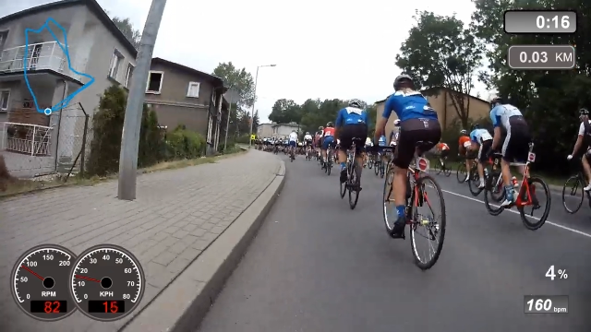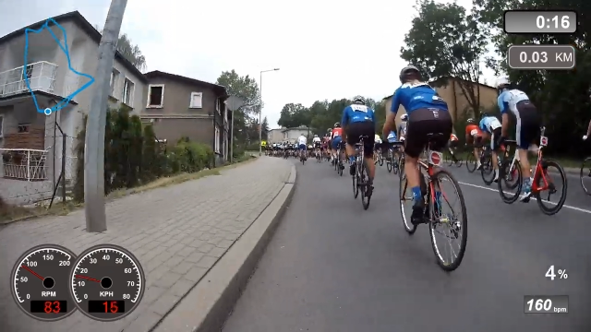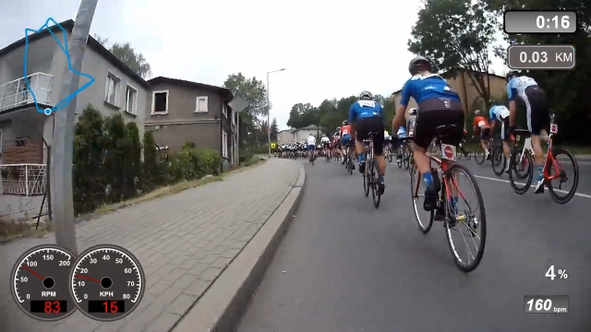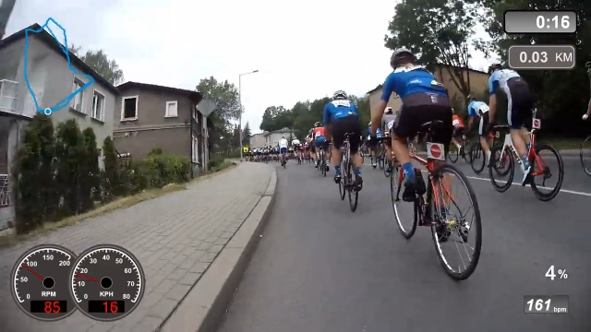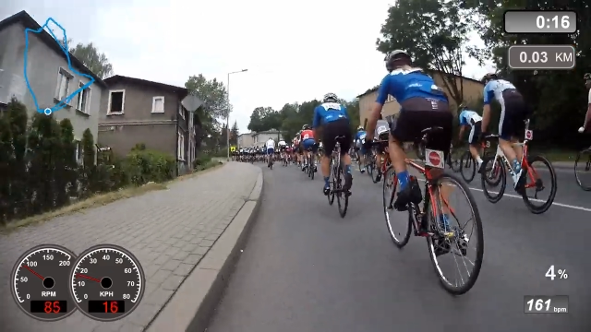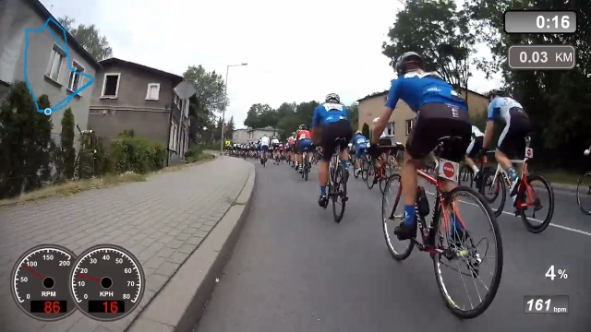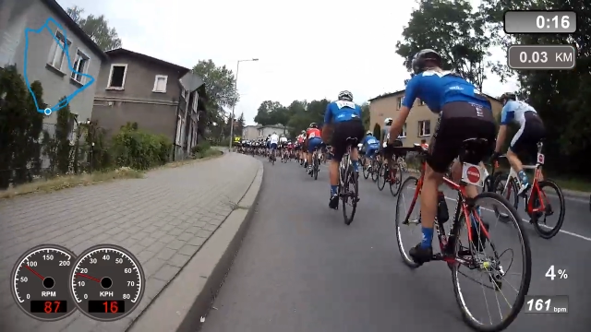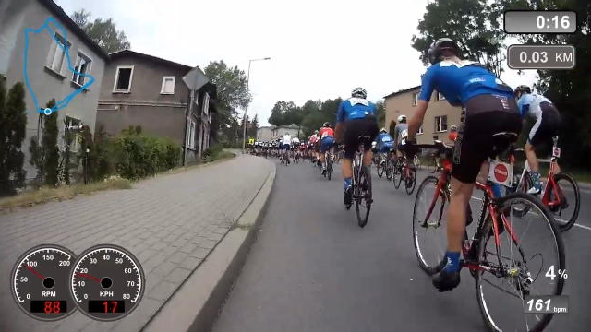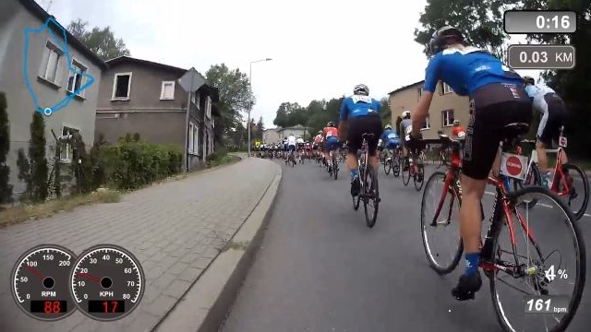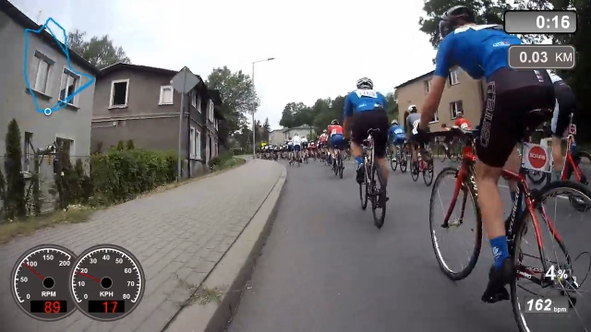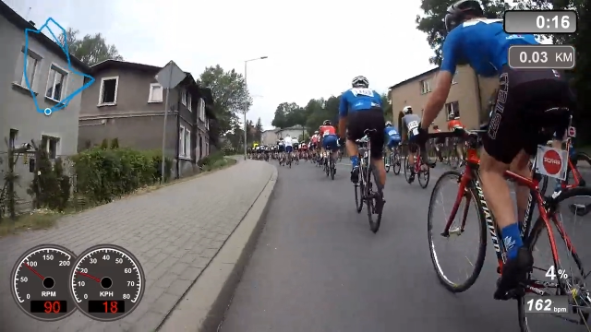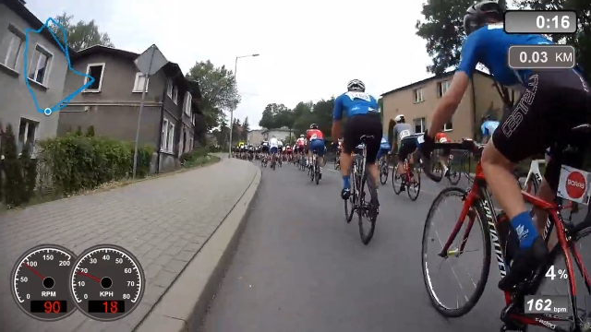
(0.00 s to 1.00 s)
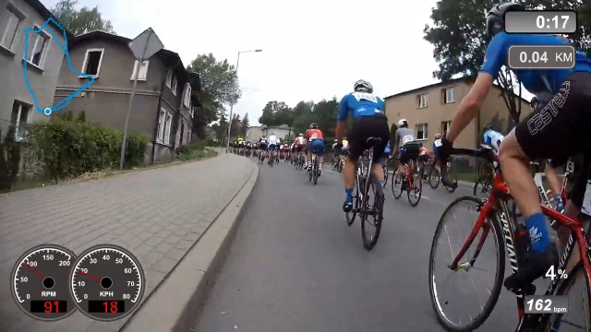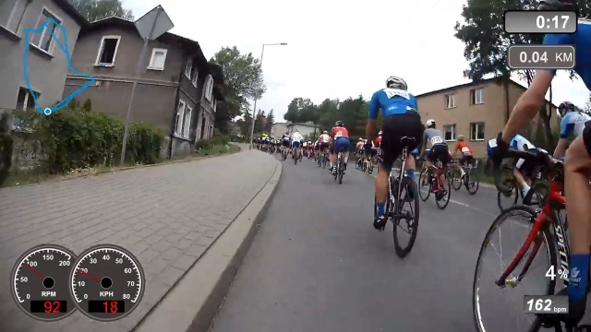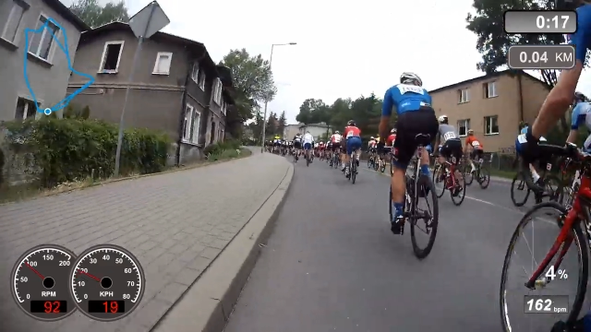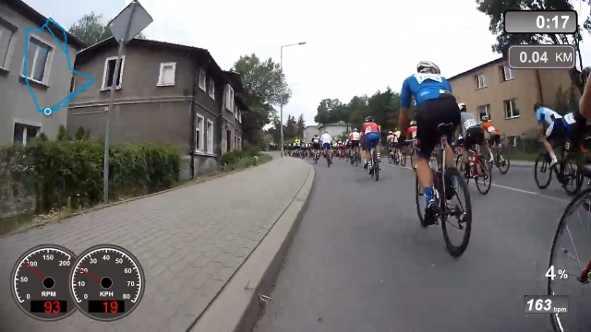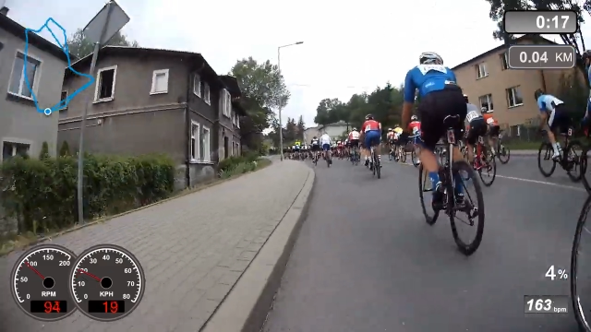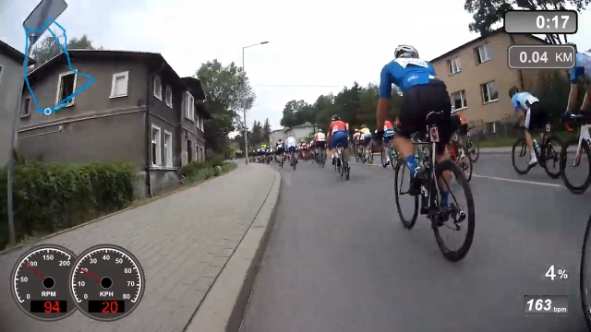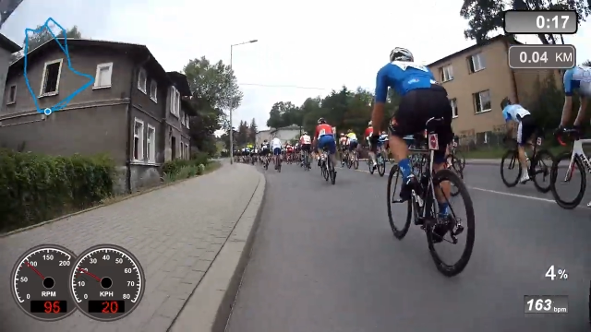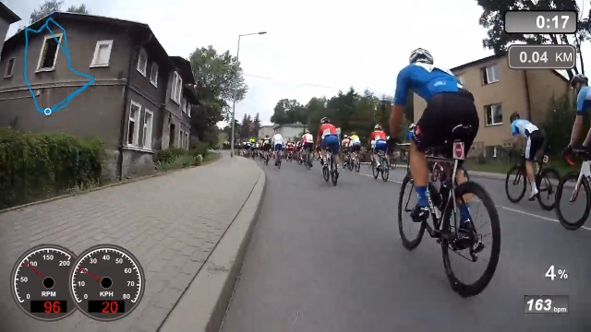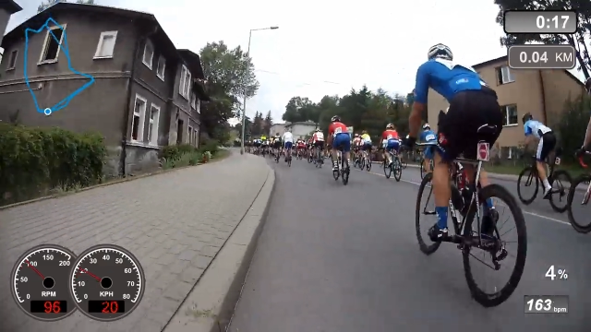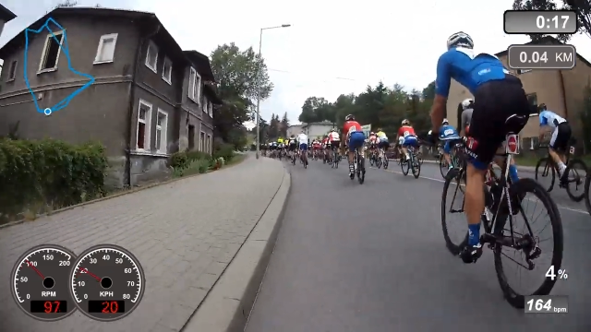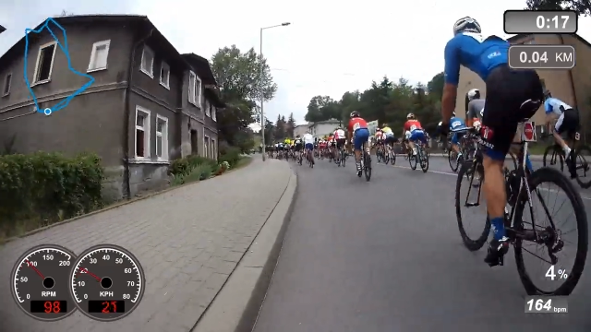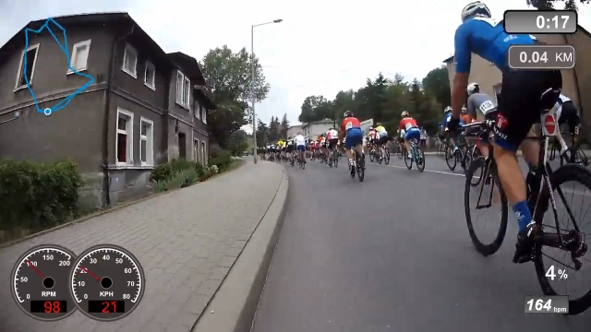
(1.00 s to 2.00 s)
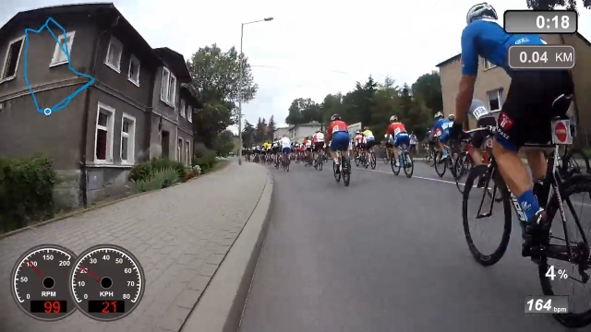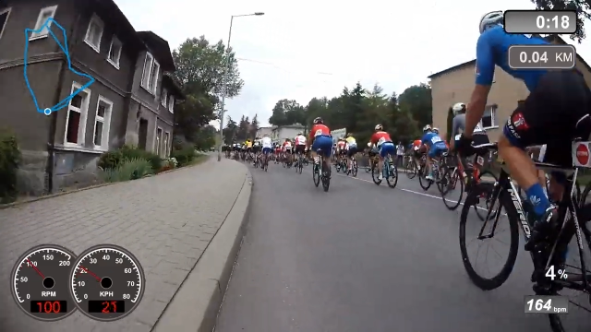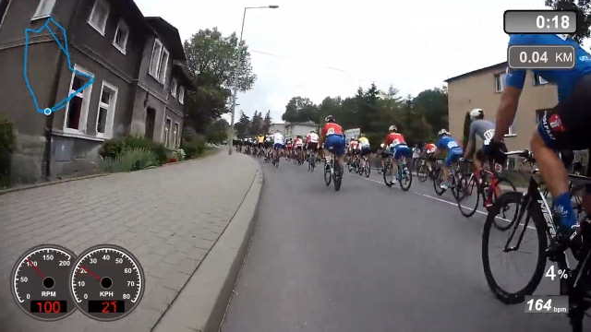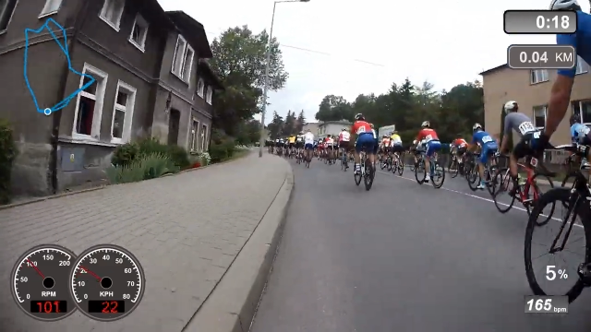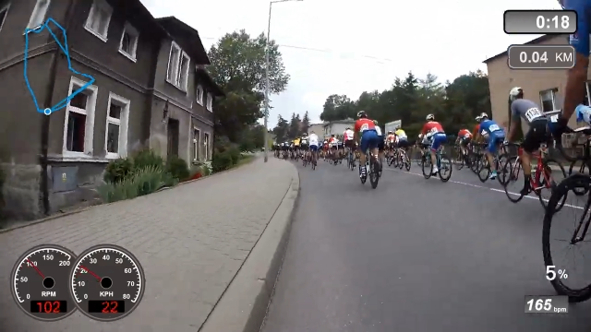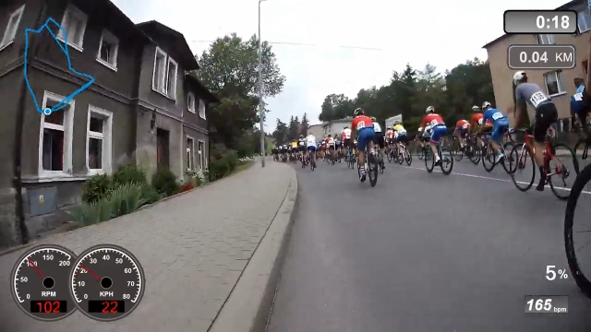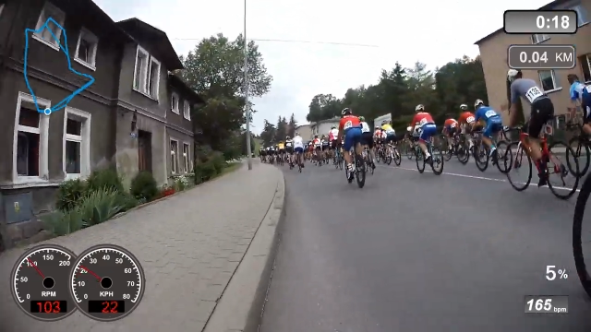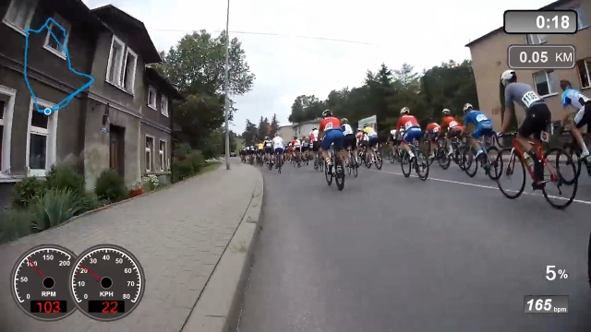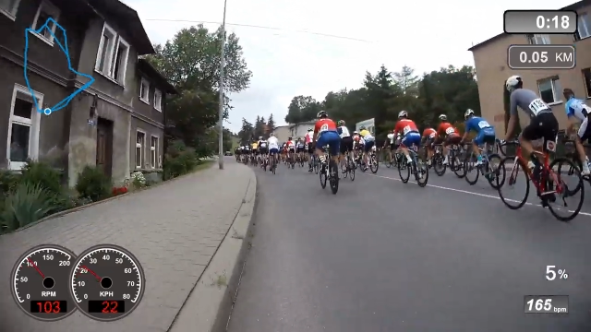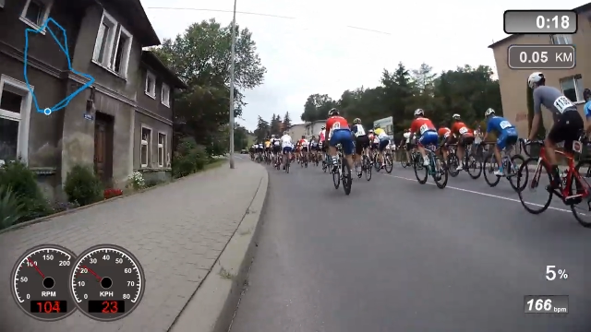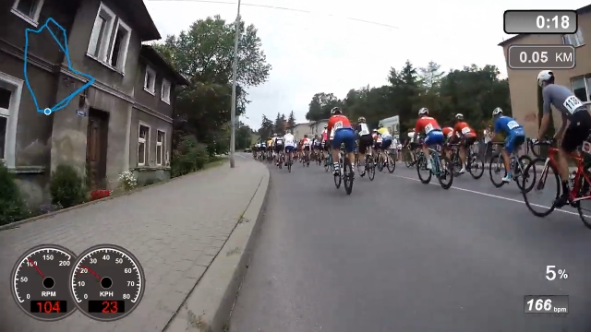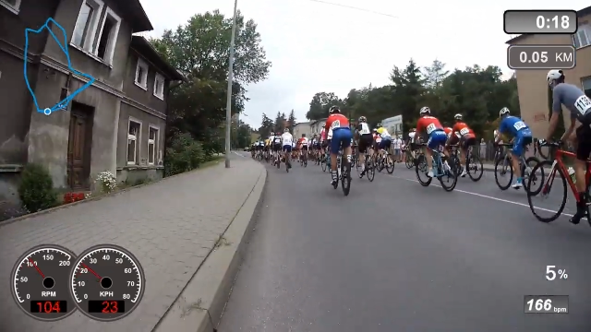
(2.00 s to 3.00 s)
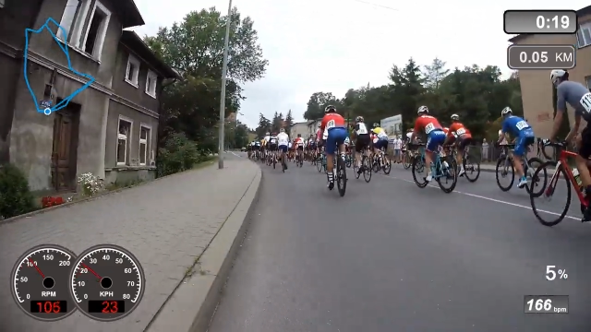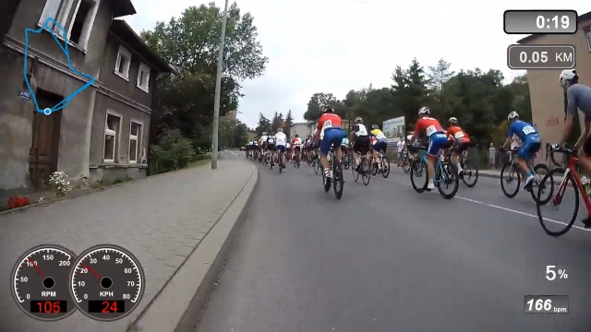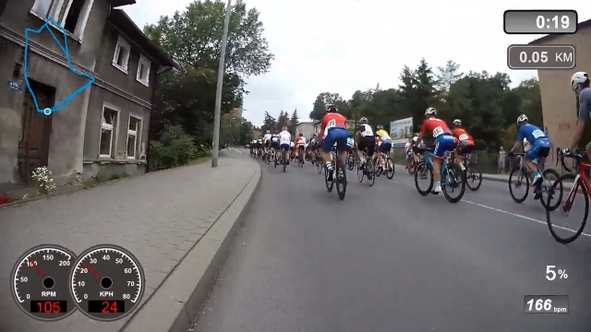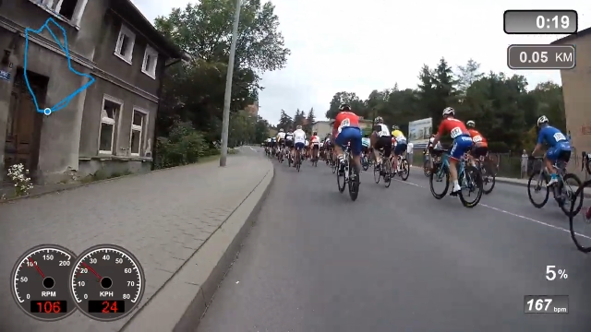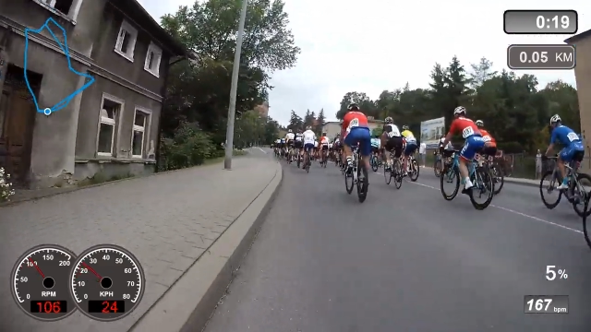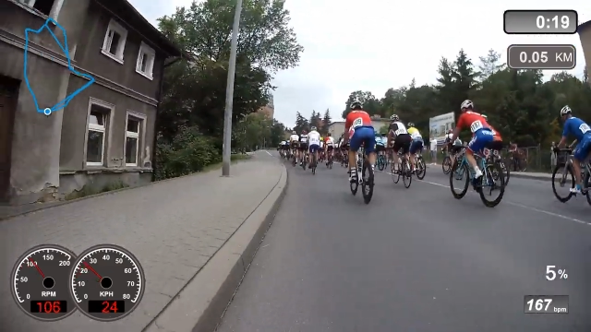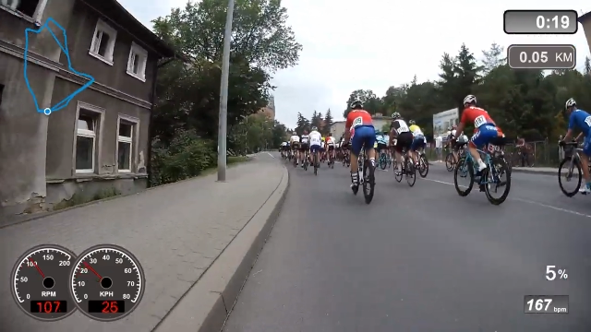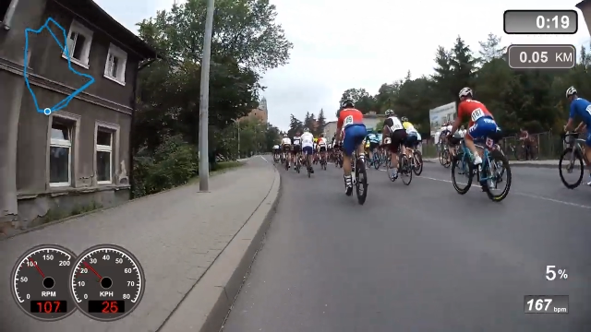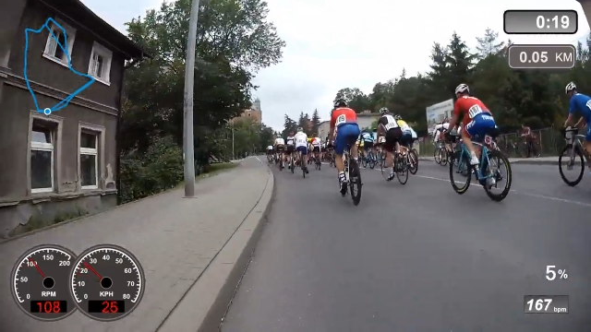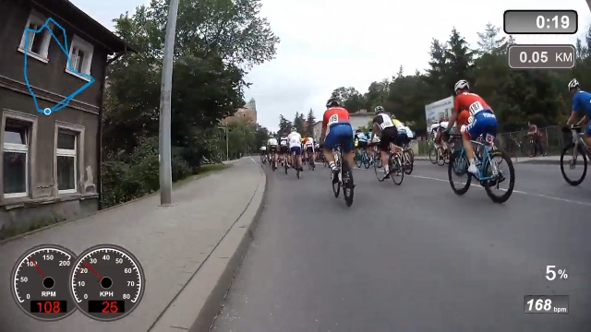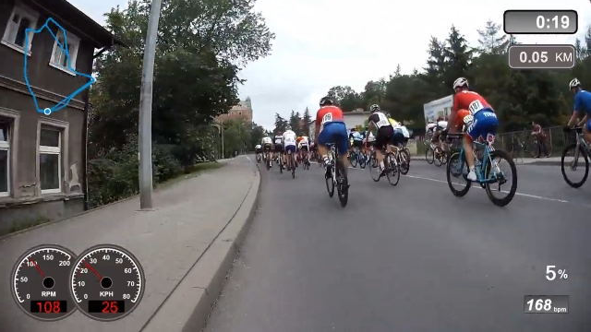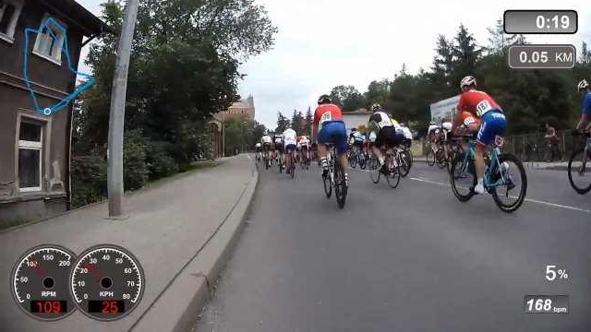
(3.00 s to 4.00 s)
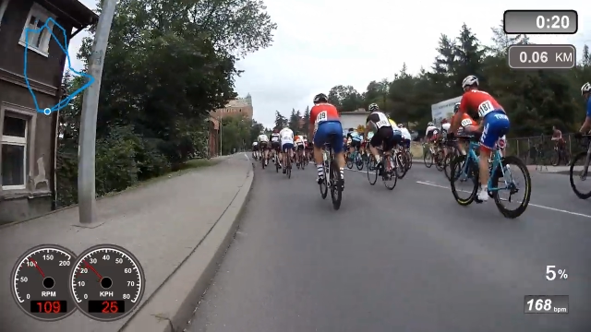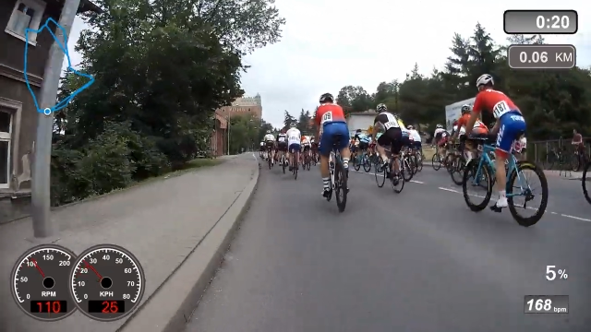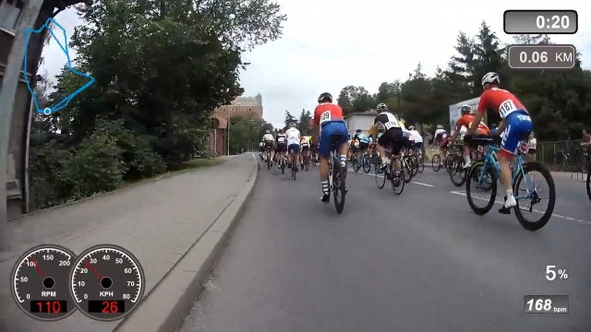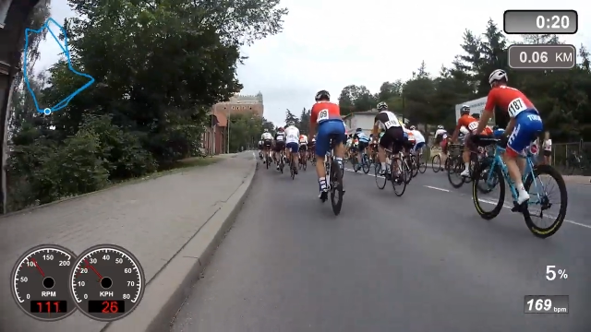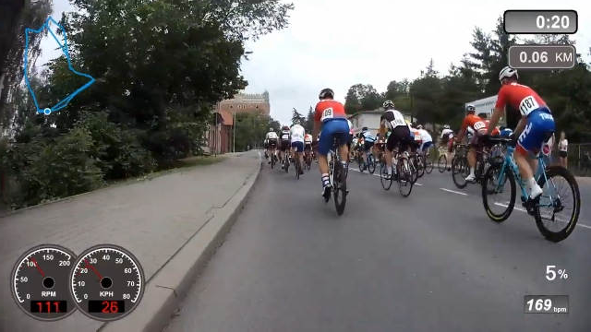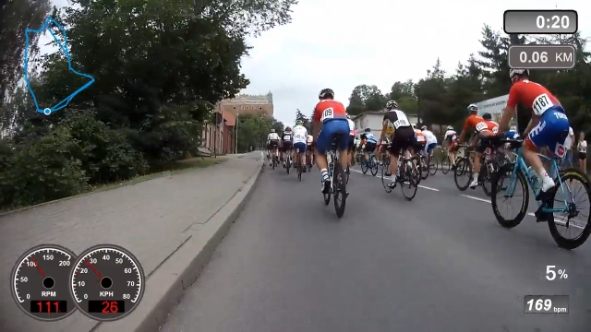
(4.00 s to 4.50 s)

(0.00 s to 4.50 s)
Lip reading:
(no speaker visible)